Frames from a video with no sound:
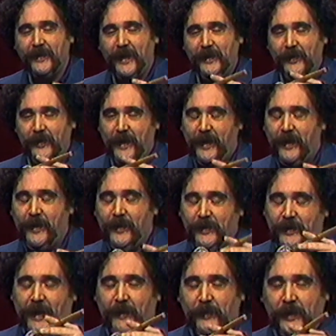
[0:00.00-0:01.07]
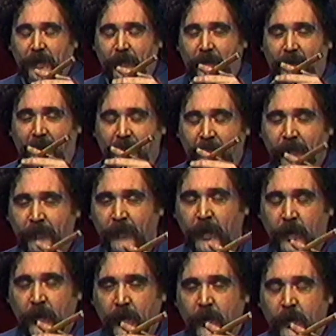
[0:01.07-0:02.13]
Try doing that at your job someday.
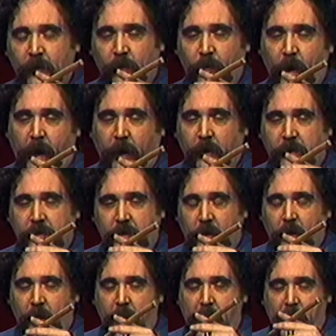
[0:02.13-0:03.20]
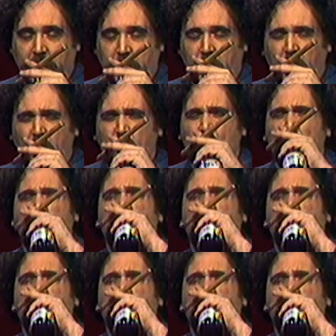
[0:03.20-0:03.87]
Record store, asshole.